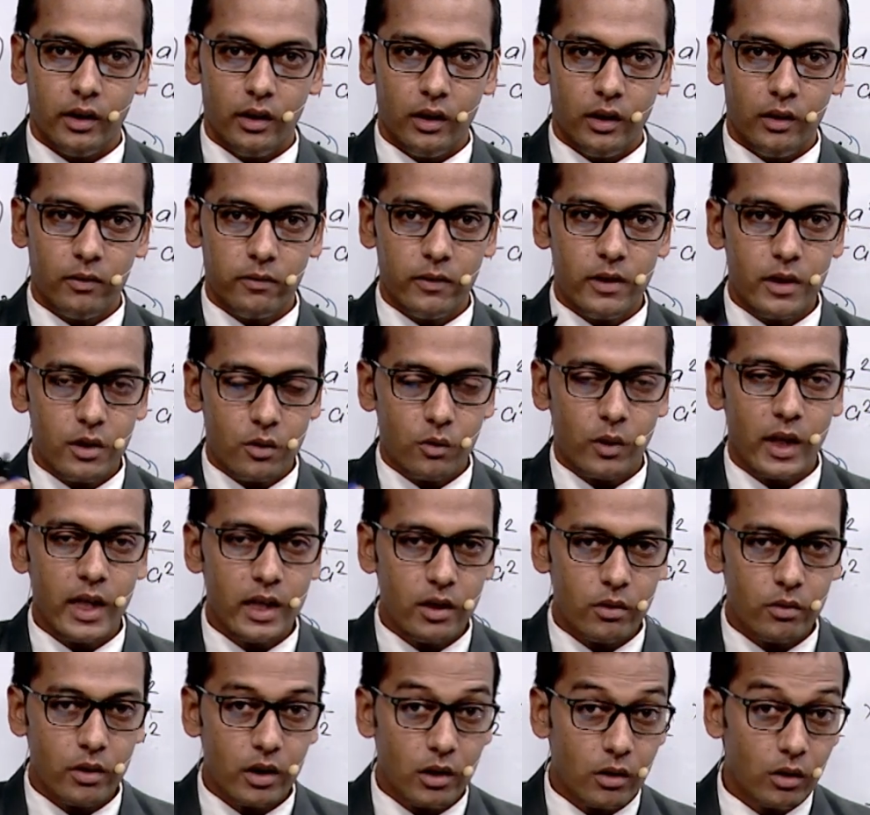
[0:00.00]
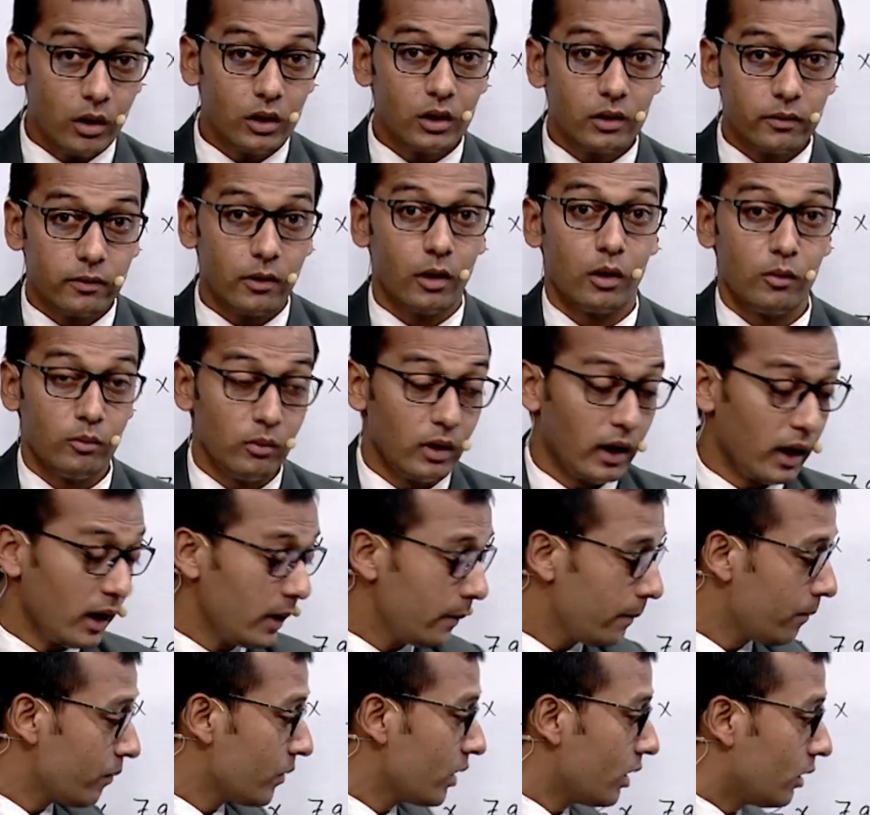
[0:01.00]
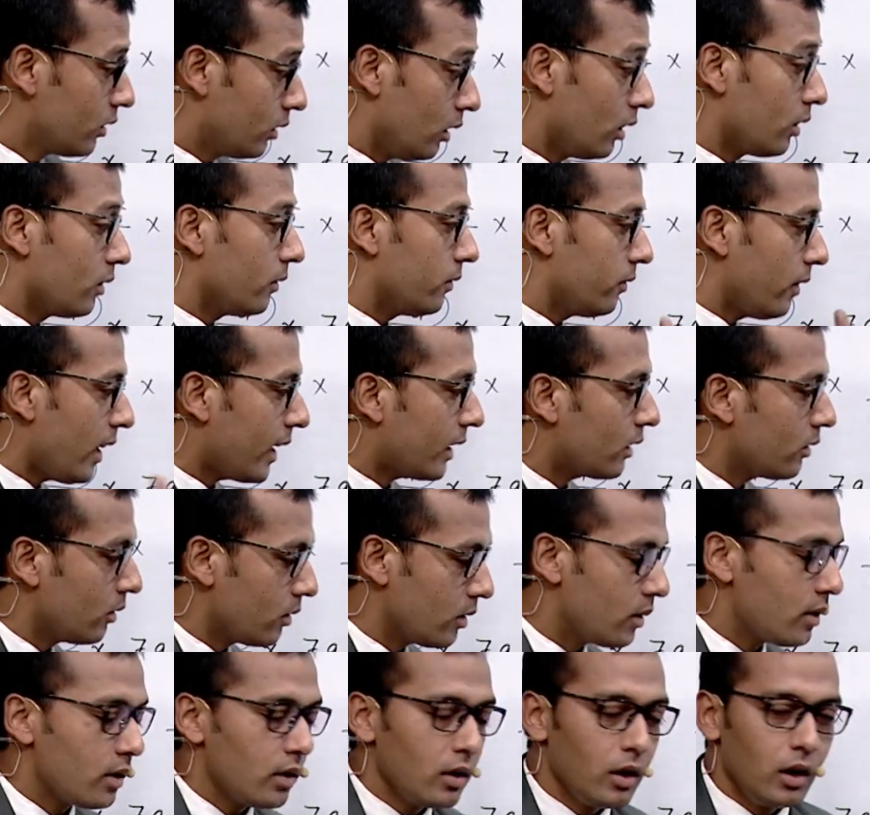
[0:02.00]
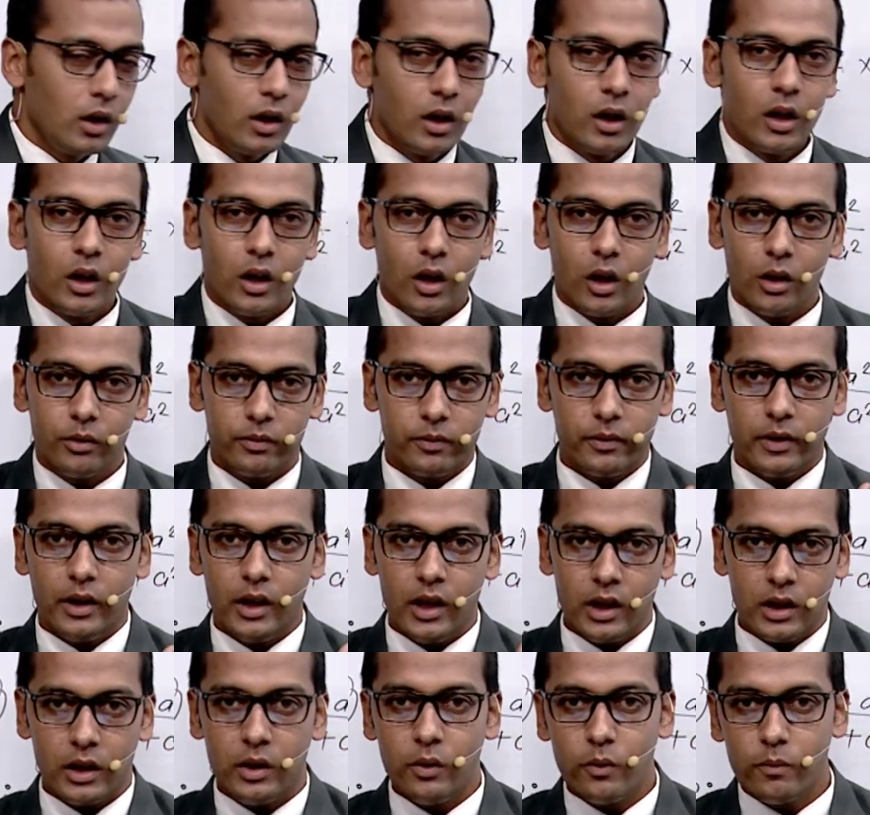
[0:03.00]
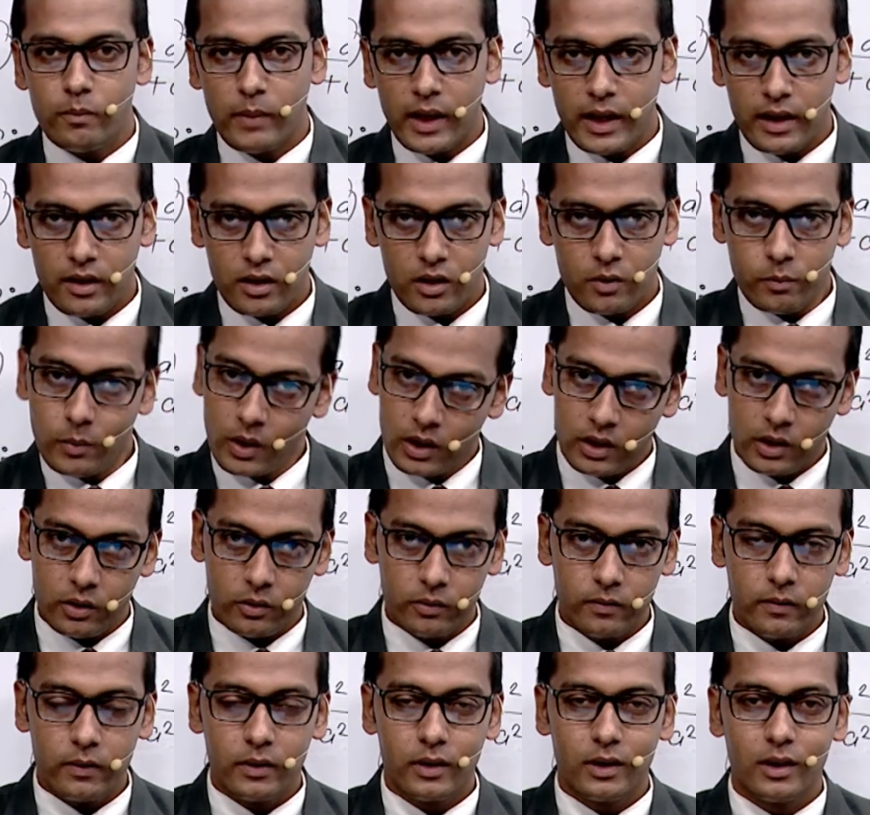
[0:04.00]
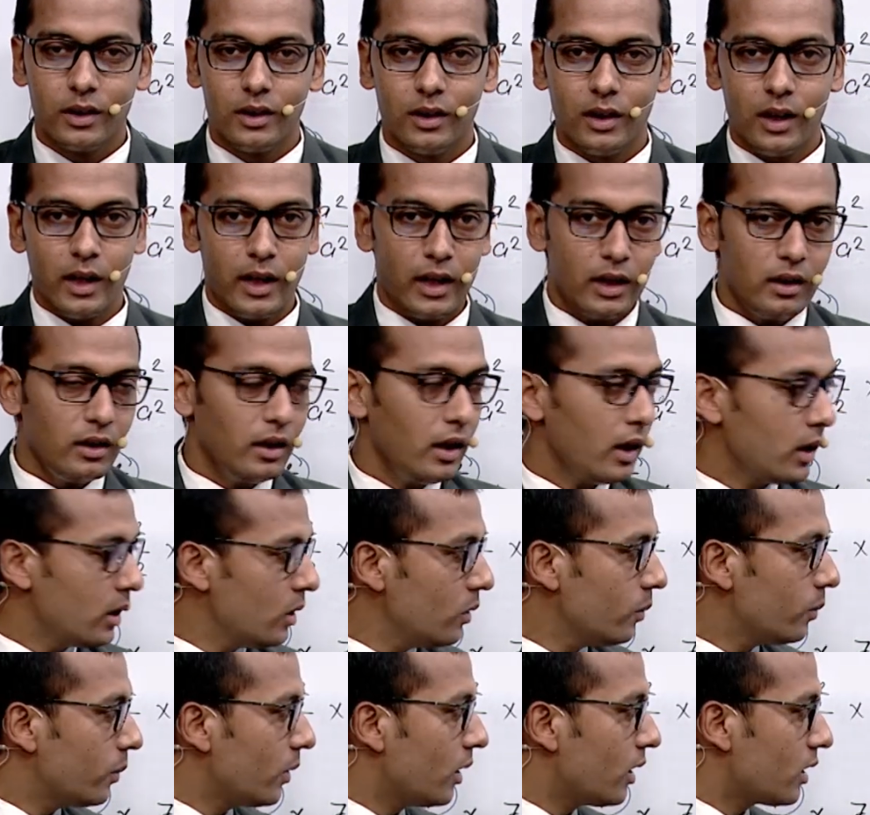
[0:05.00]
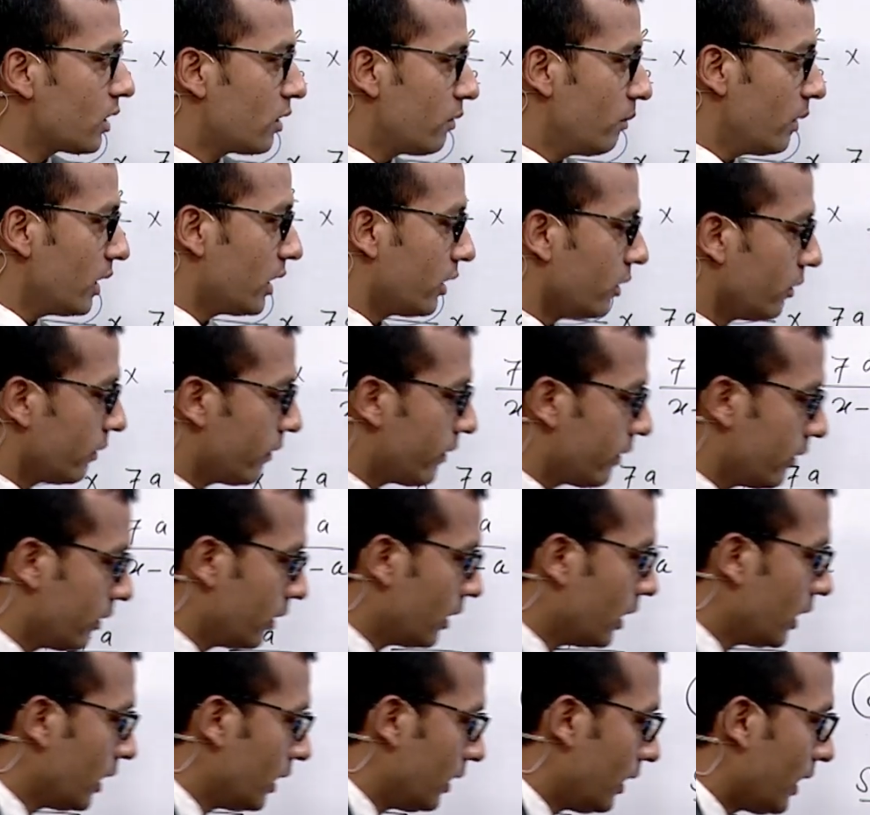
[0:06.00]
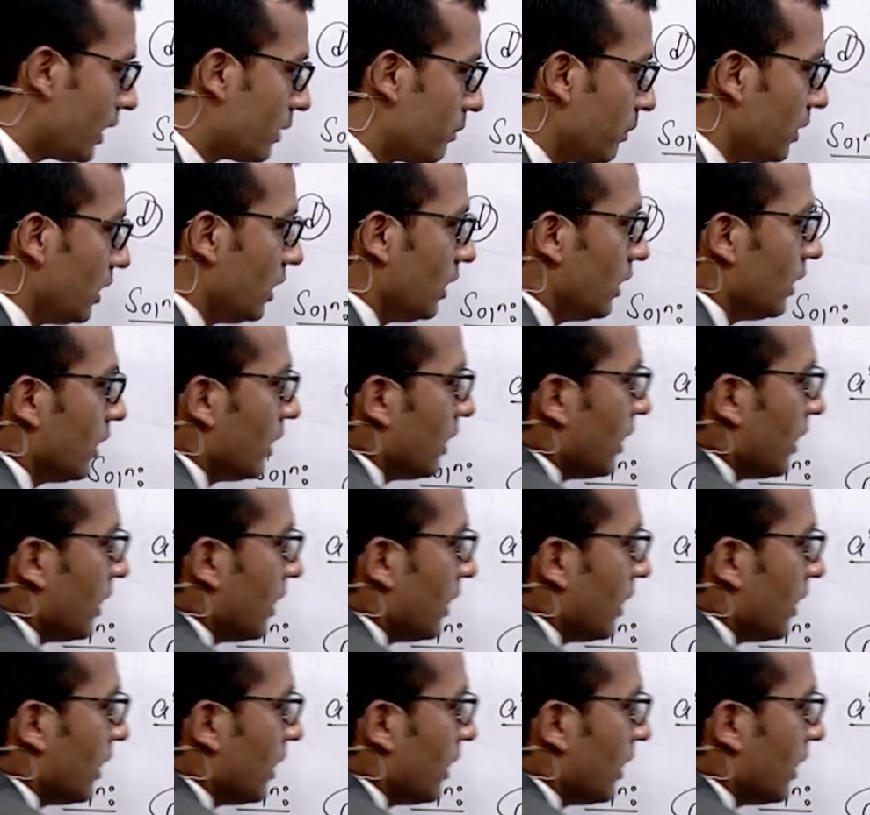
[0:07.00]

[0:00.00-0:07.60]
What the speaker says: If we try to recall the formula or the factors of a cube minus b cube and a cube plus b cubes, let me